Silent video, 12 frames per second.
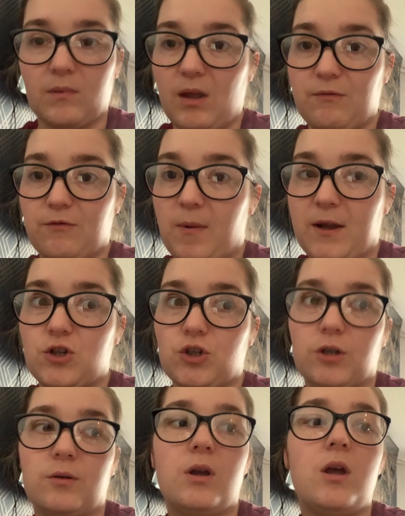
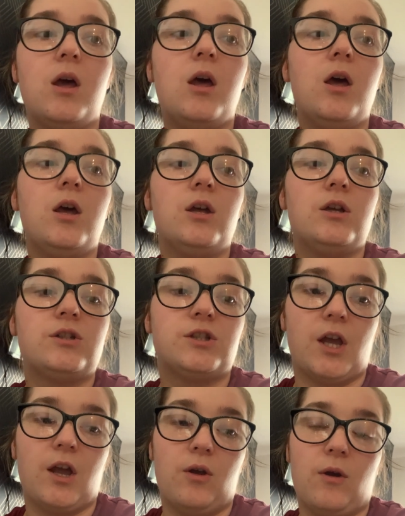information.
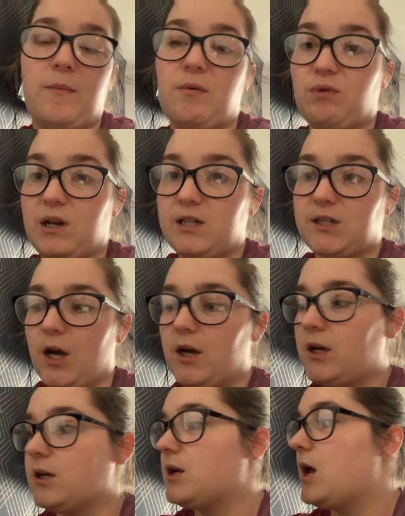So I've been really stuck.